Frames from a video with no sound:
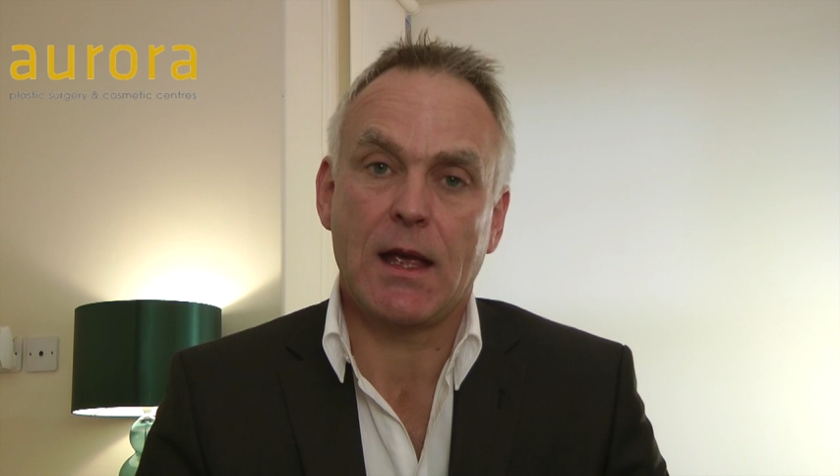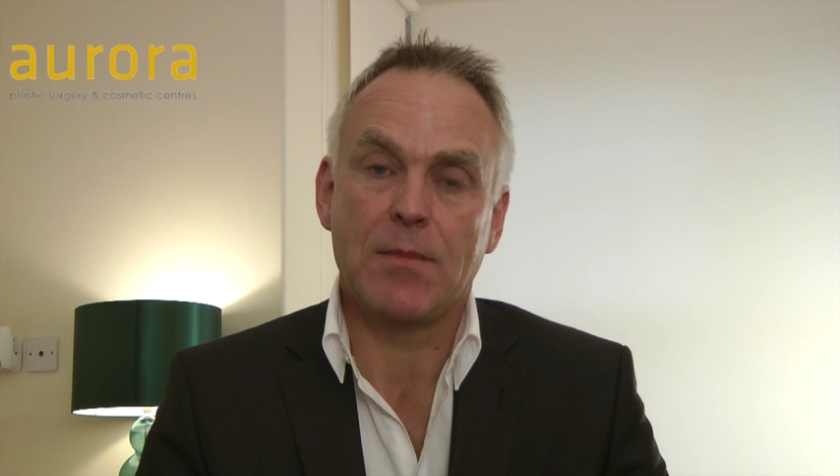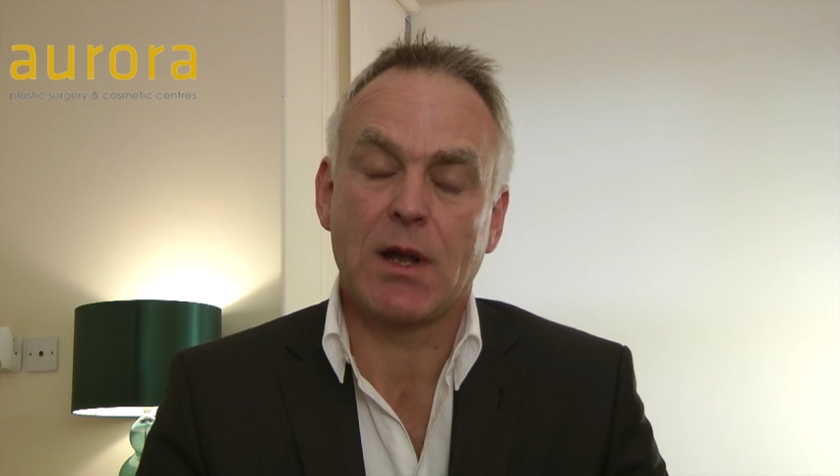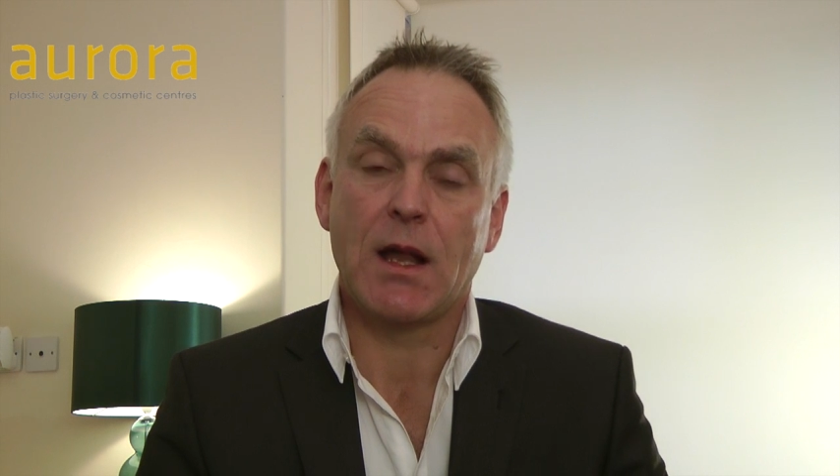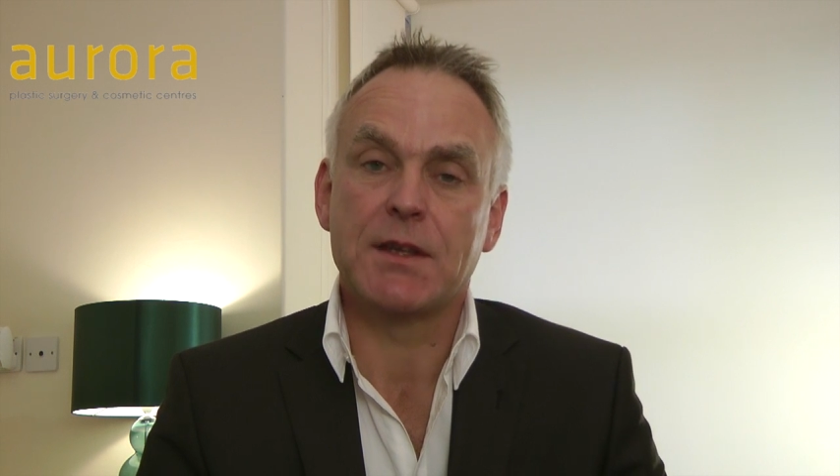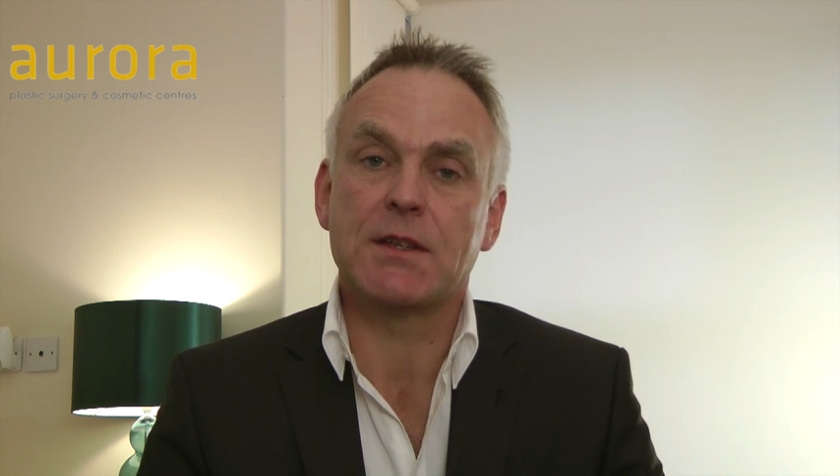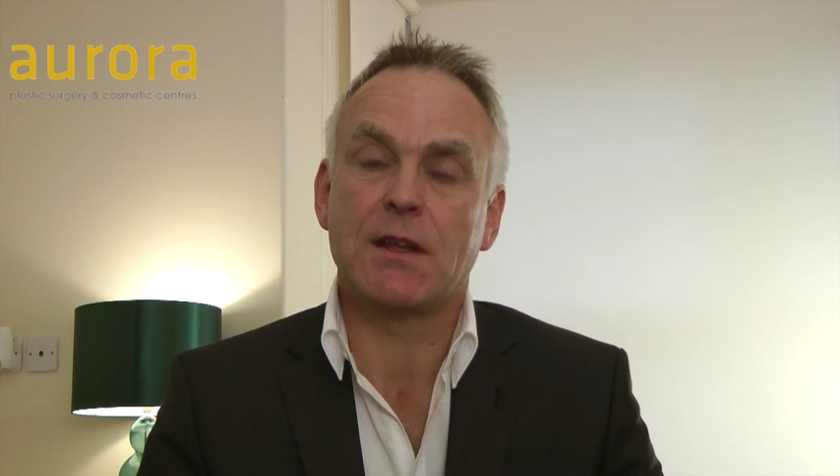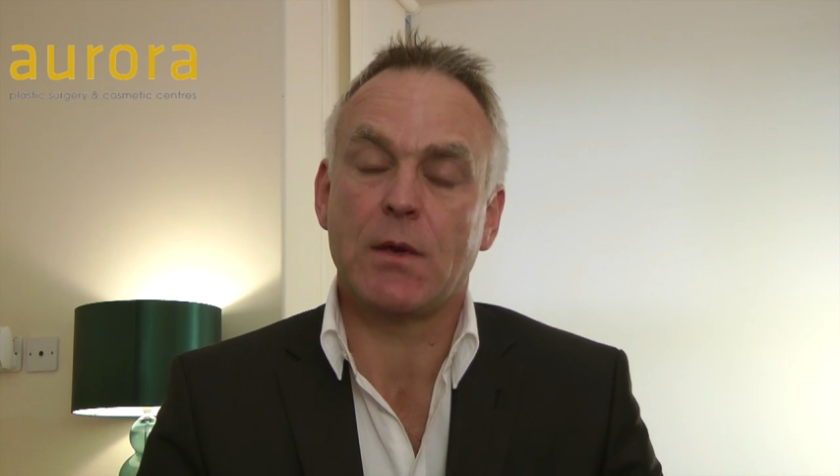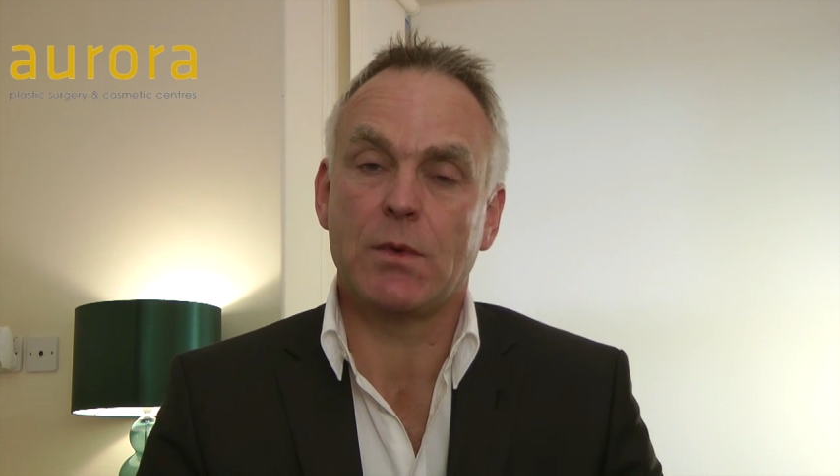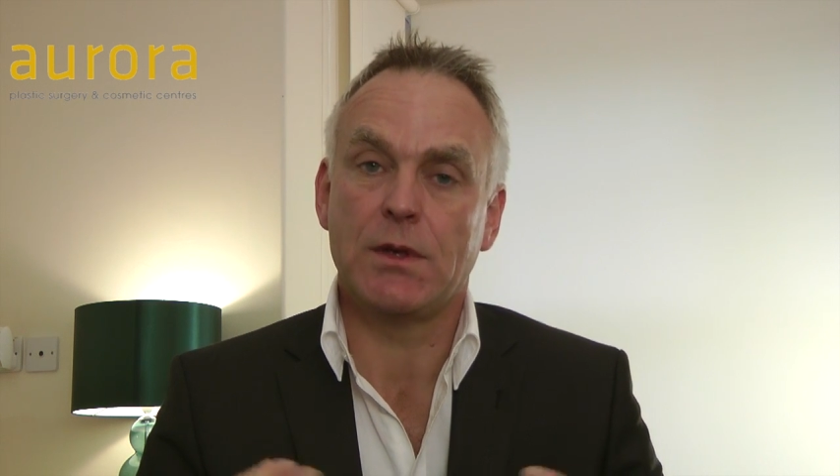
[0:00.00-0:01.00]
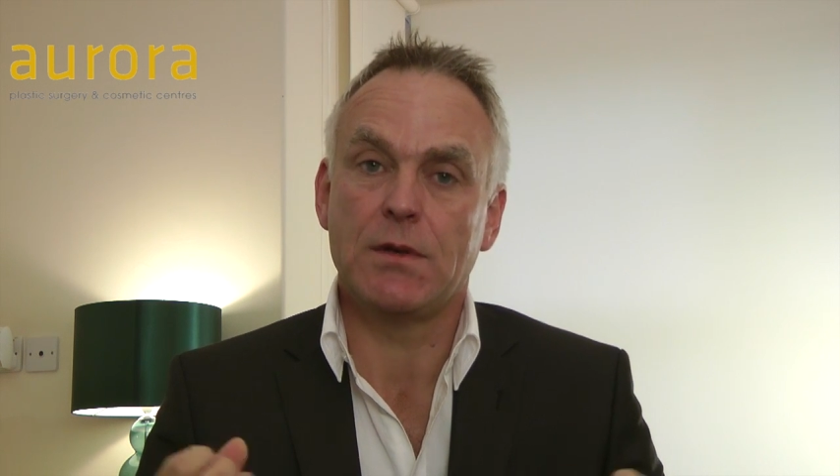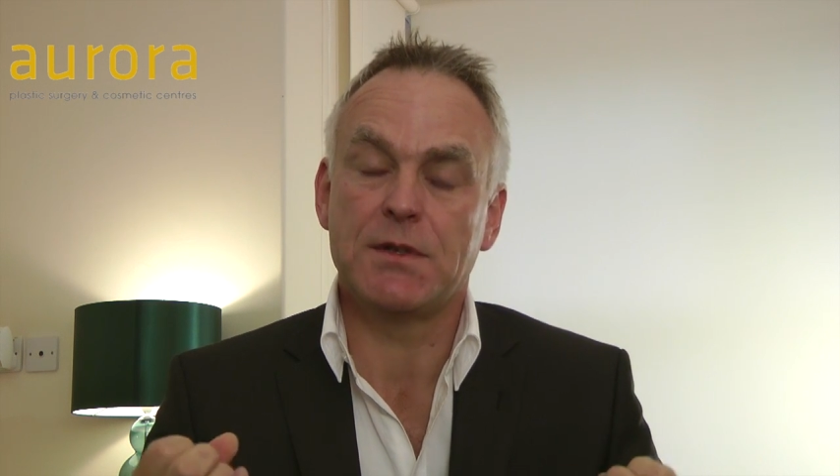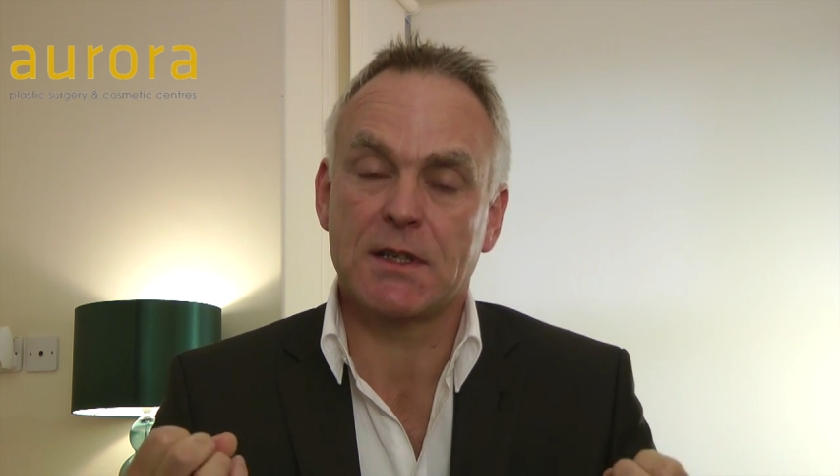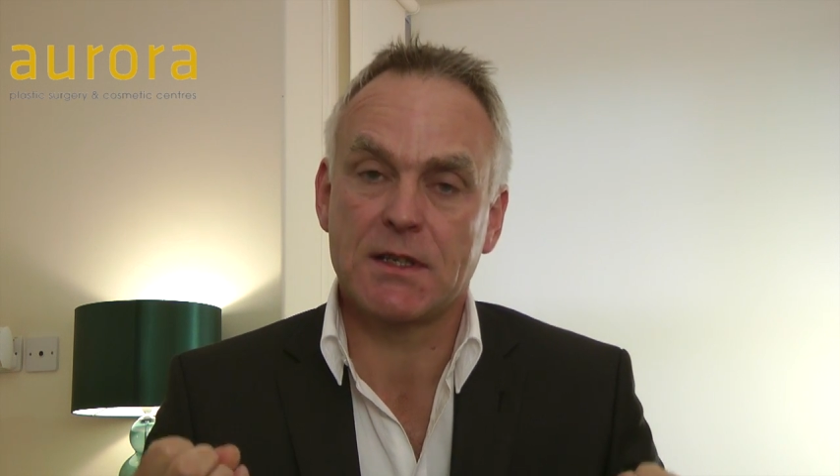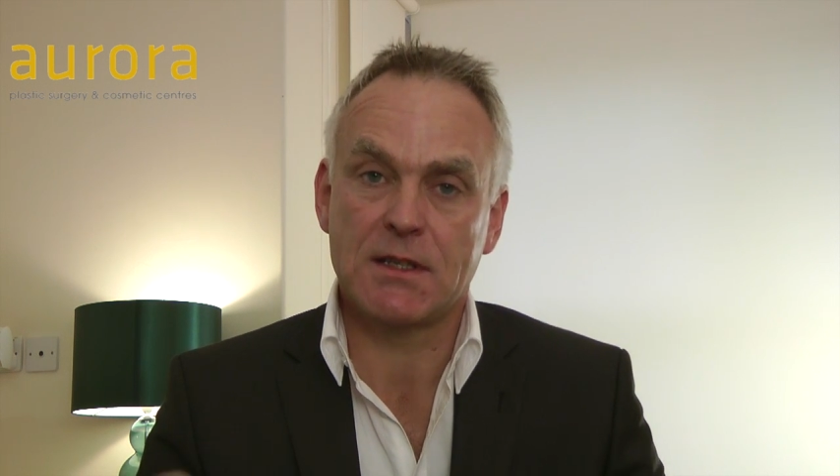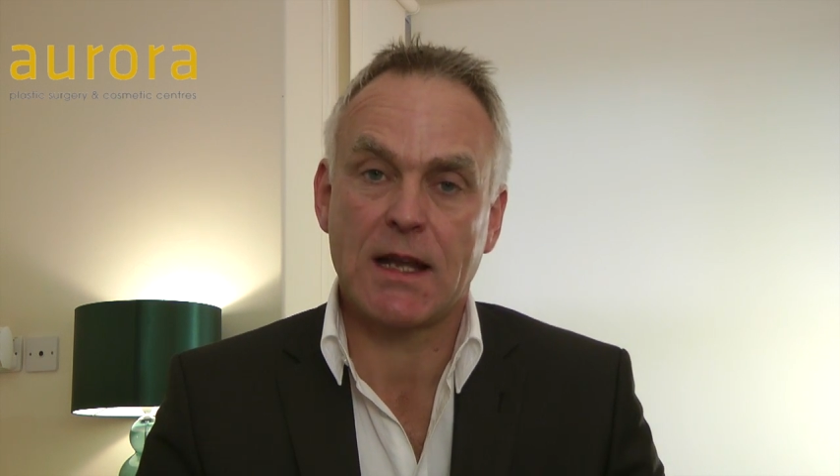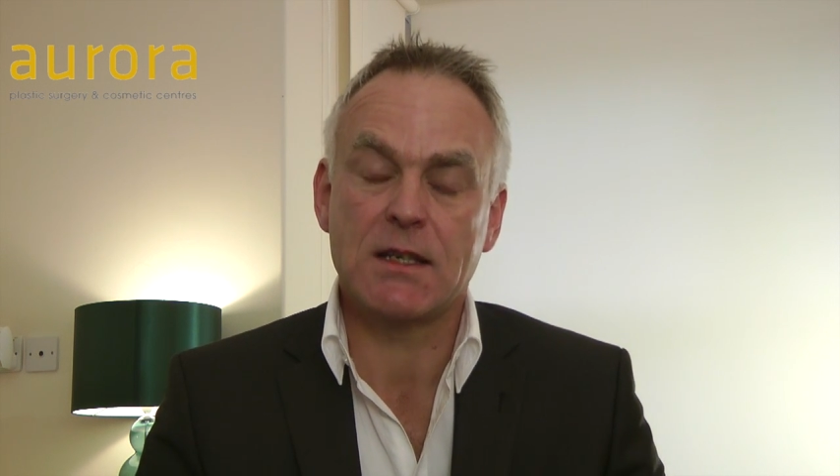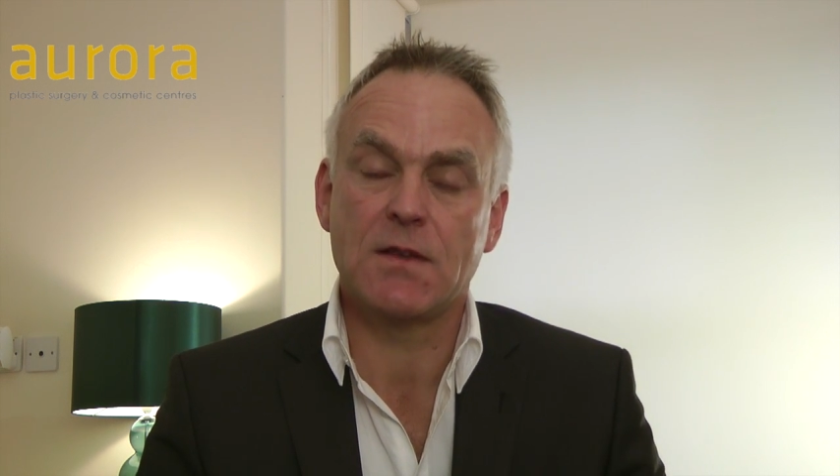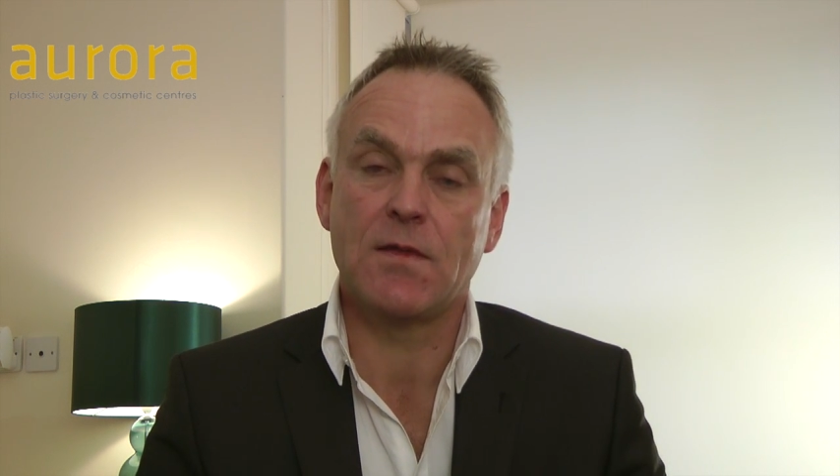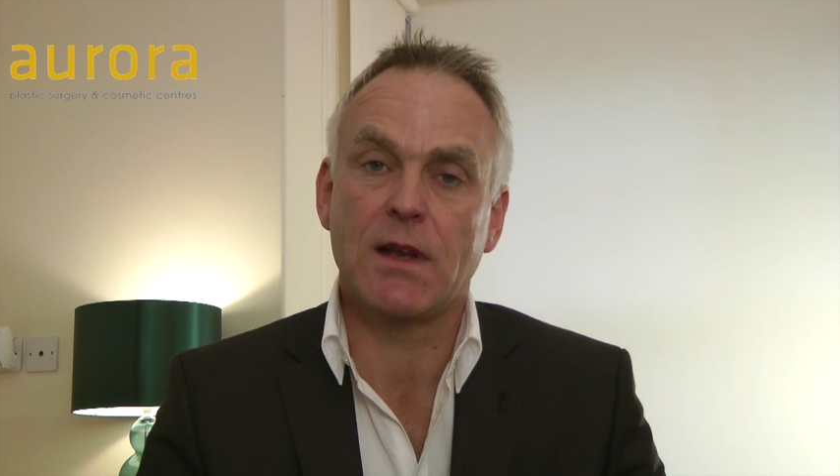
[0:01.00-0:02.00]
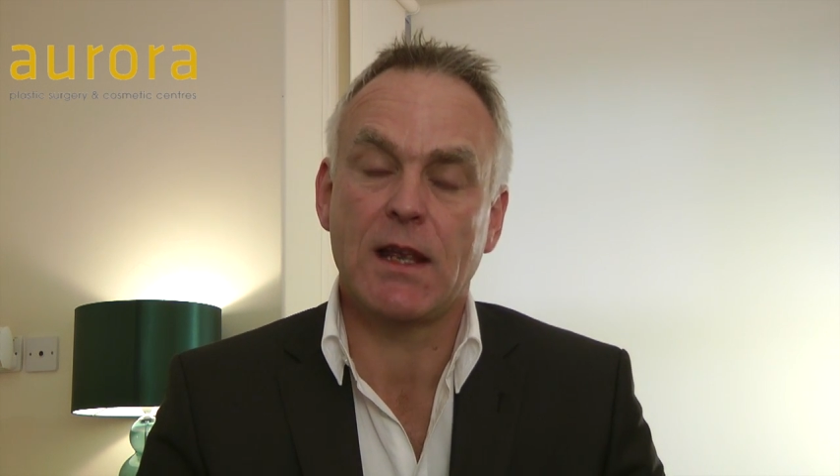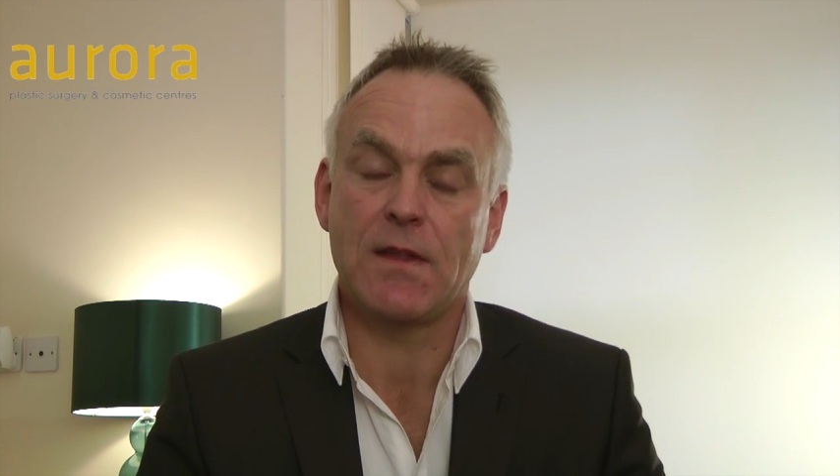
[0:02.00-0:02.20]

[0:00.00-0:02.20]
implants, and they were used extensively